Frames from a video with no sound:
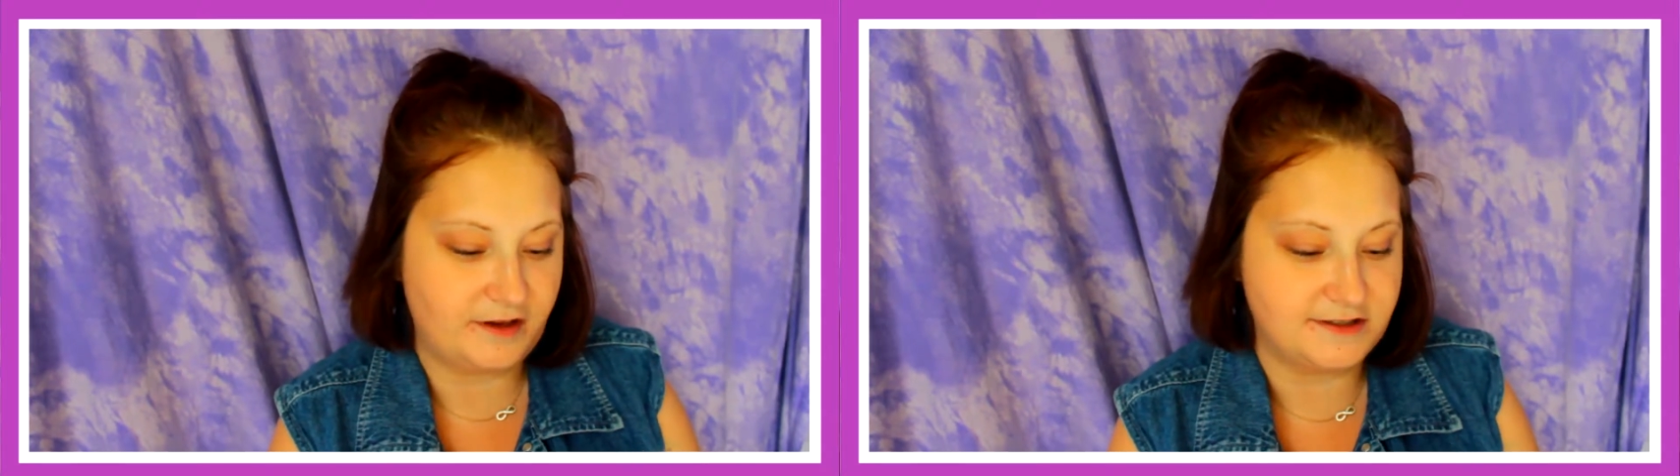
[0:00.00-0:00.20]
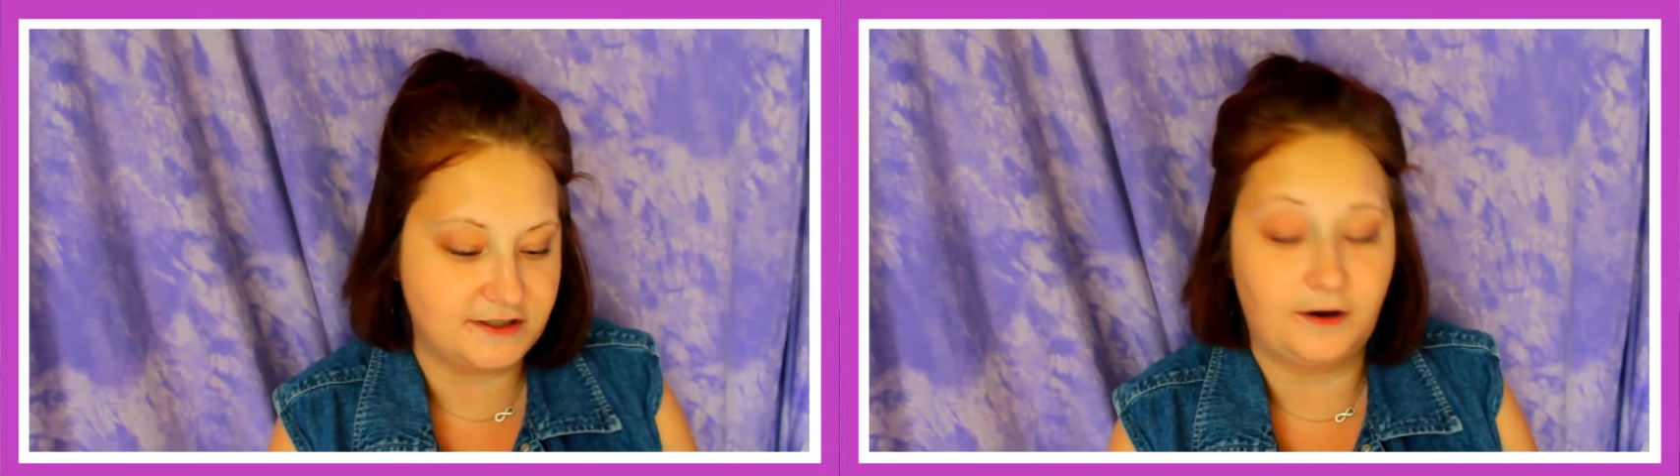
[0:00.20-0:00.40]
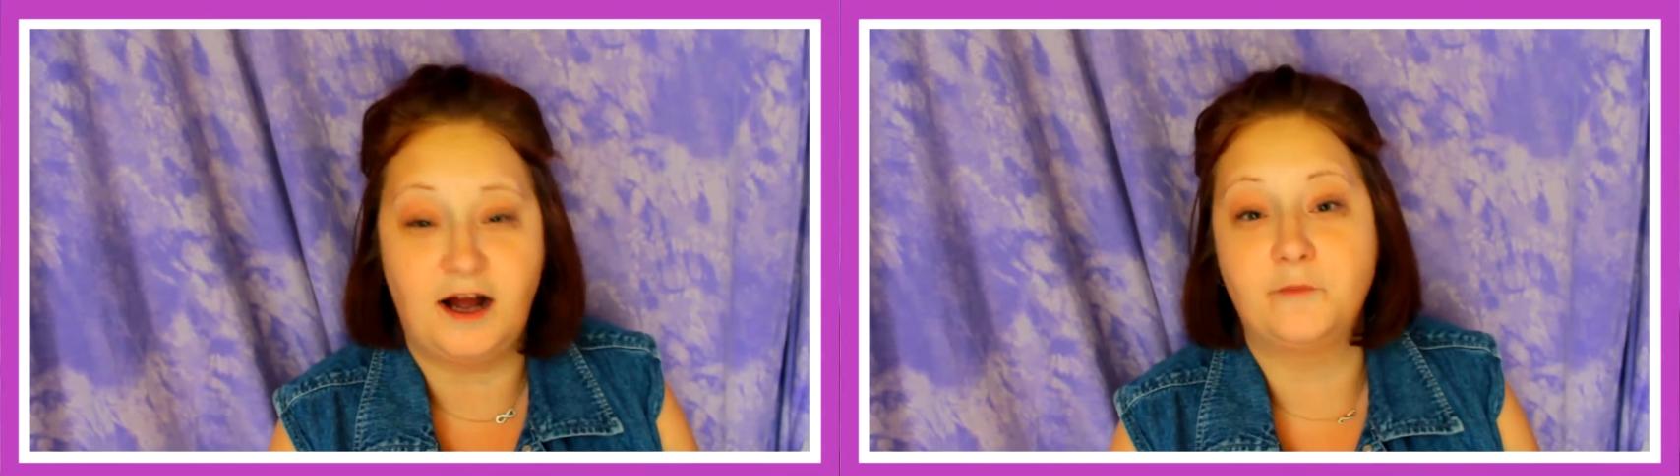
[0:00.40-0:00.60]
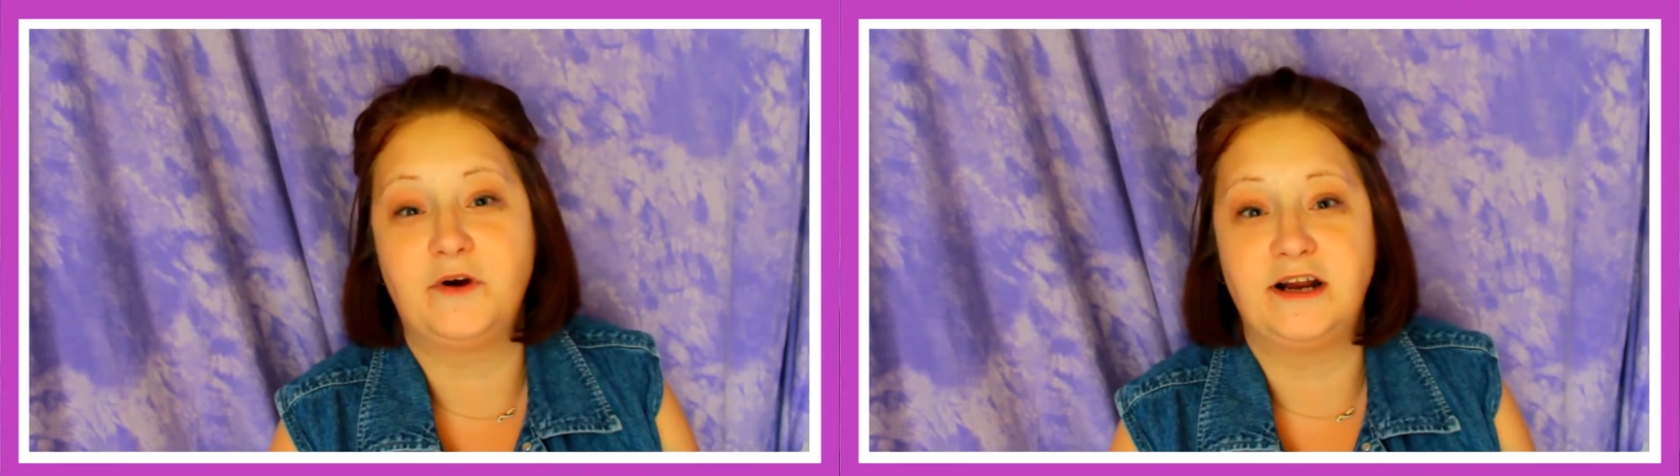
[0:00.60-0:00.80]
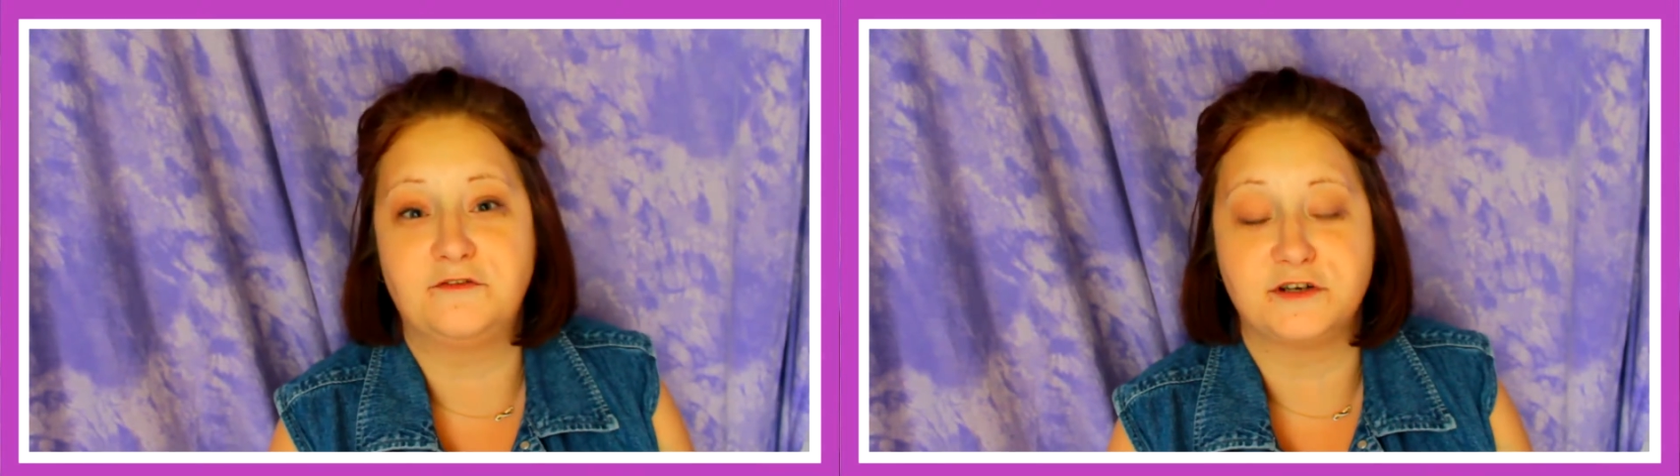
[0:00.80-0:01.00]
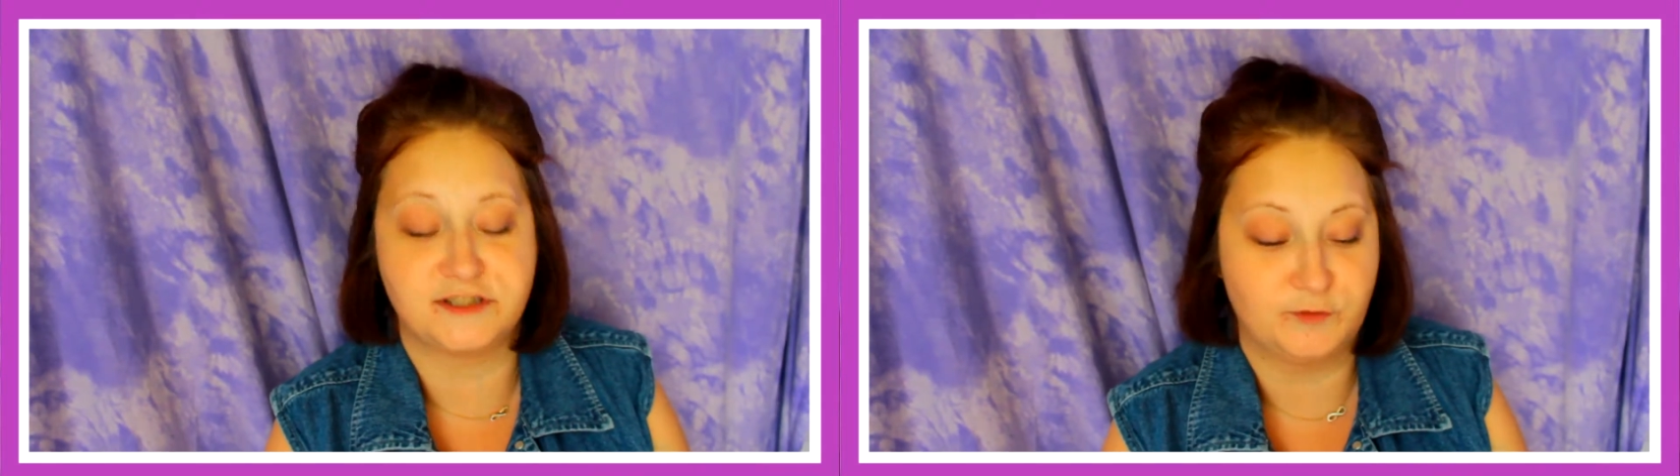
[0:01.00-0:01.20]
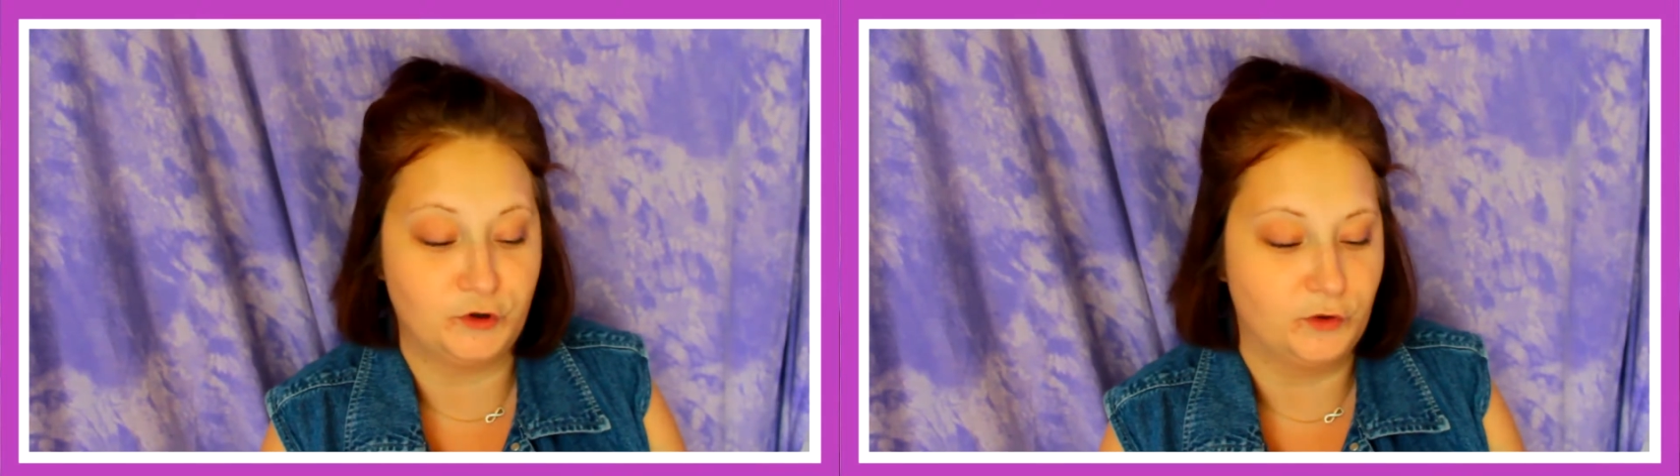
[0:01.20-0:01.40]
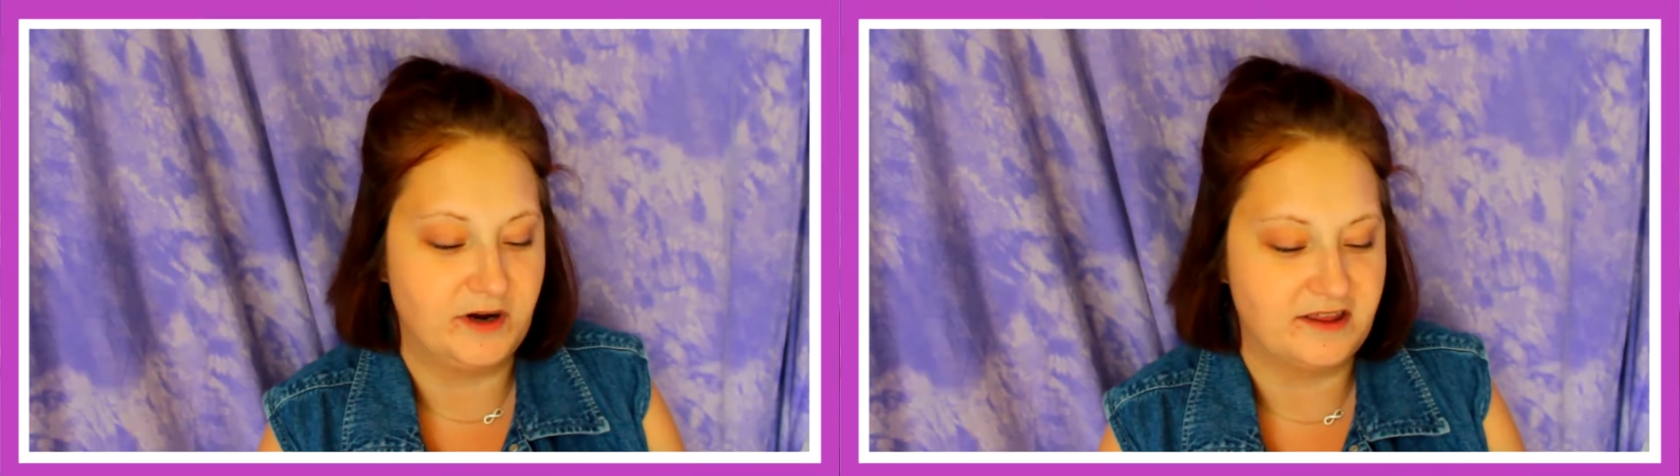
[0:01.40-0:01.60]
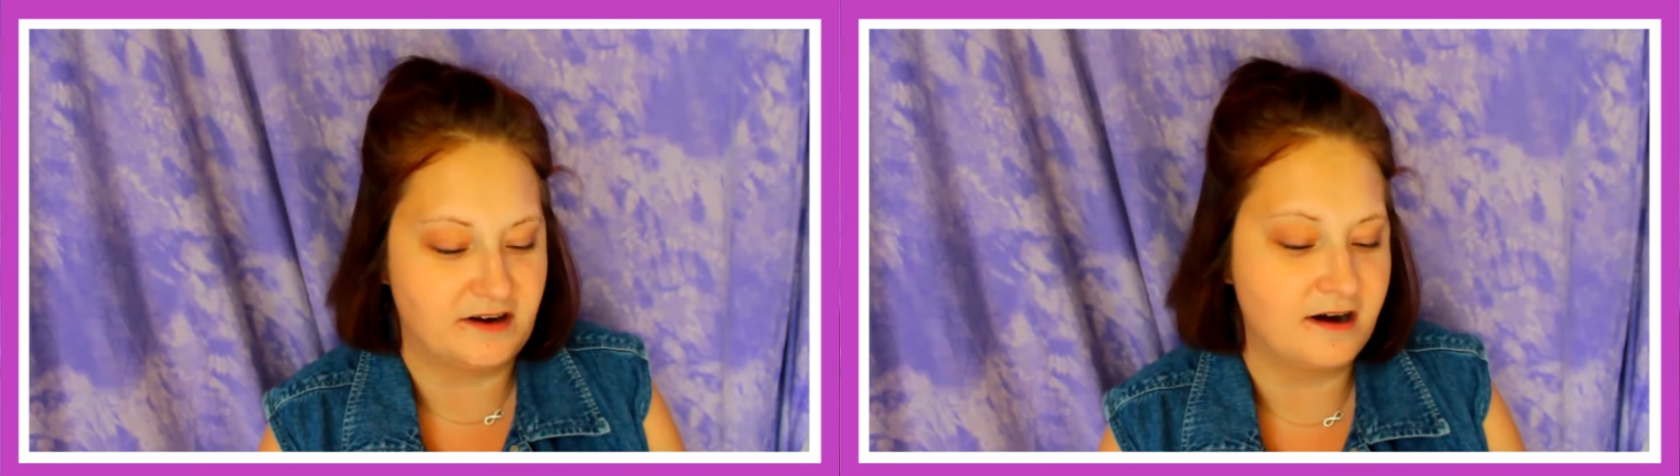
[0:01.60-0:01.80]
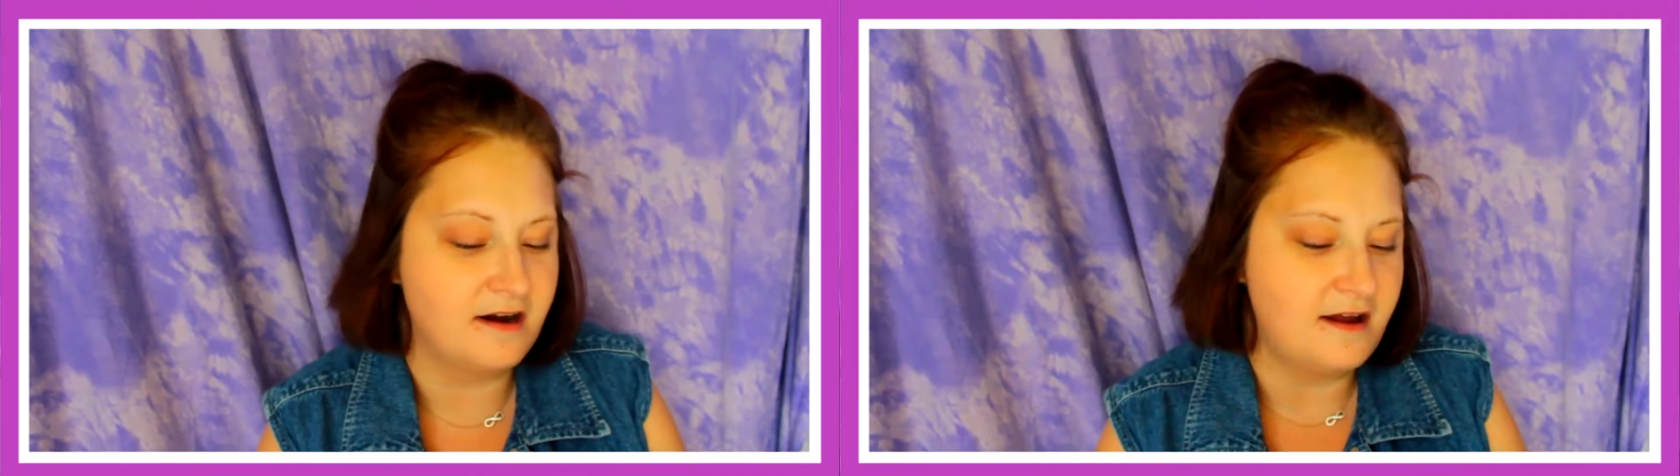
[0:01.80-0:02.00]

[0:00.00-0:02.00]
so I'm ready for some cool weather.